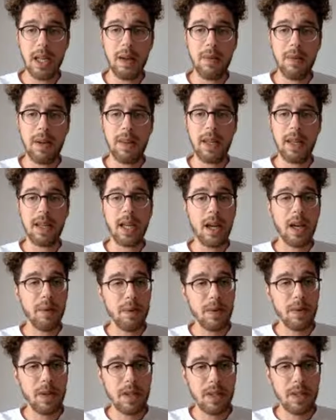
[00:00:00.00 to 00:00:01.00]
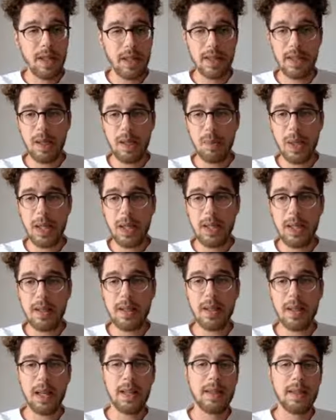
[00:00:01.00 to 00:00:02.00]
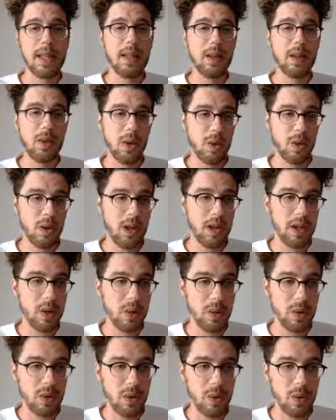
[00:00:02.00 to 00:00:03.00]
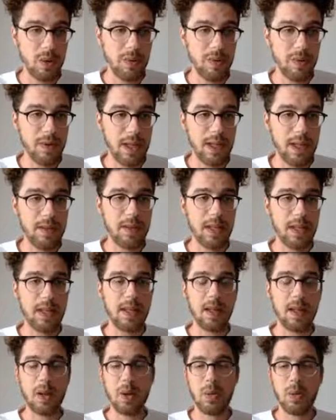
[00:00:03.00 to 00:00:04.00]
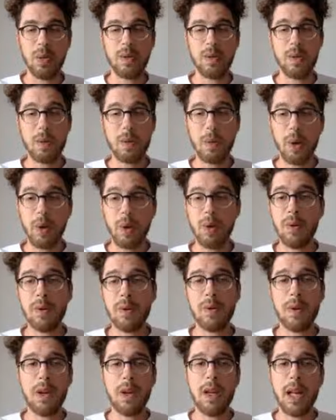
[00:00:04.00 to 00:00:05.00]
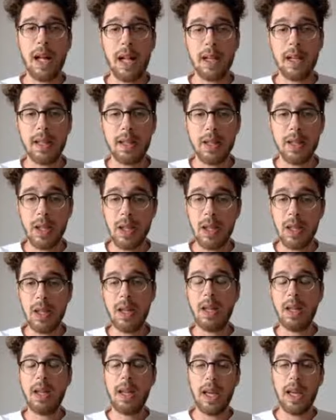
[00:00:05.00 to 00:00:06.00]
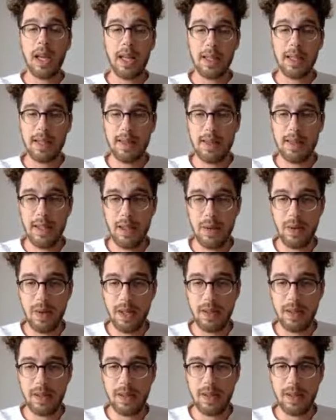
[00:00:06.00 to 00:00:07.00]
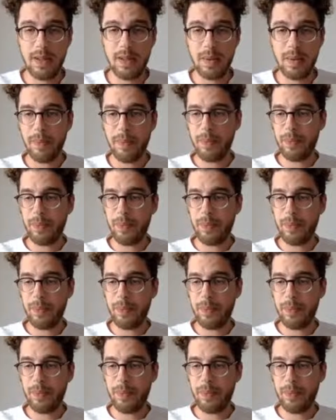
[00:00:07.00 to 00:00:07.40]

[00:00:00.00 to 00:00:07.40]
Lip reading: everything after 60 minutes as internally controlled phase, and that goes for both algae and seagrasses.